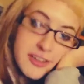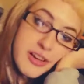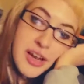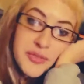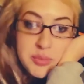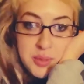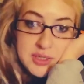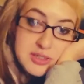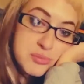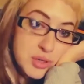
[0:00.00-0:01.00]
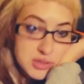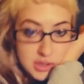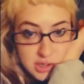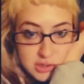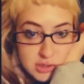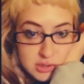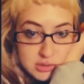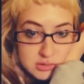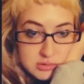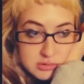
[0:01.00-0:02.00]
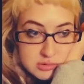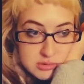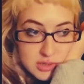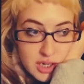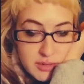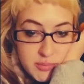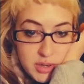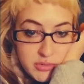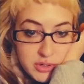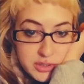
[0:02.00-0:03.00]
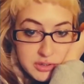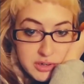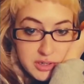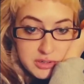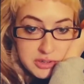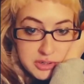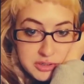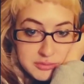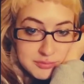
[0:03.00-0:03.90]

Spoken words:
I have to paste them all together and I'm not a very good editor.